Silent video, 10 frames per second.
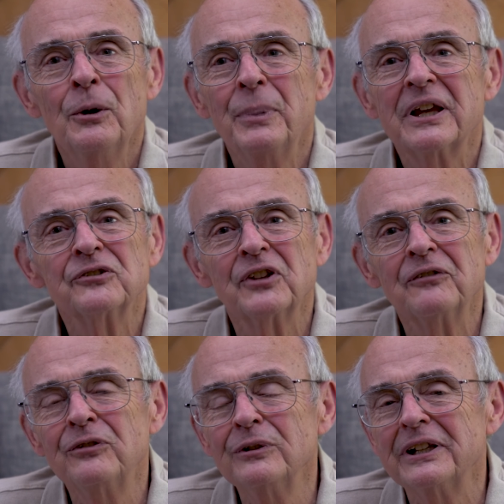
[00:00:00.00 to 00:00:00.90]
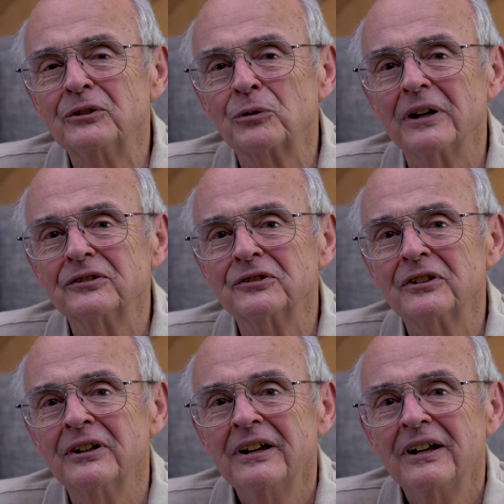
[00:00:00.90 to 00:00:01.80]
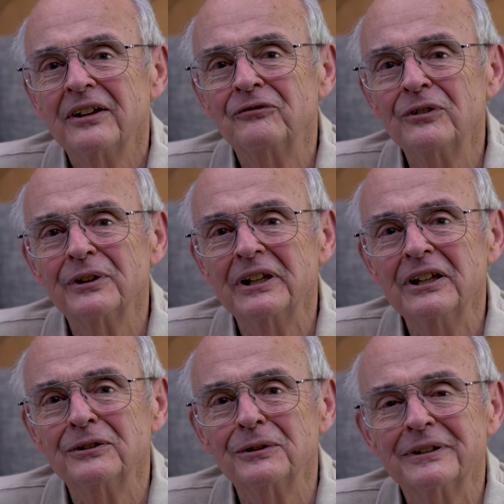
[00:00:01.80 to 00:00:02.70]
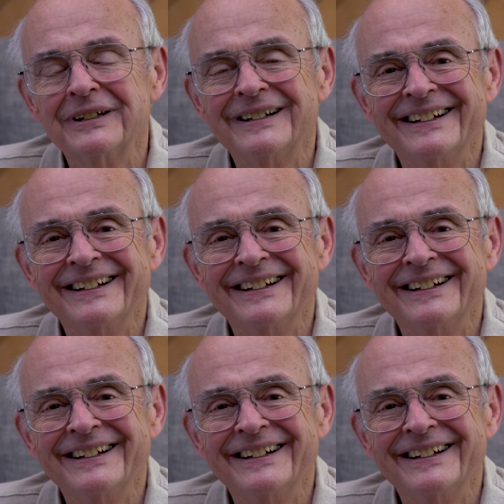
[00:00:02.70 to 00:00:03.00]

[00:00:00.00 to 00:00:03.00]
because they fully trust and fully yield.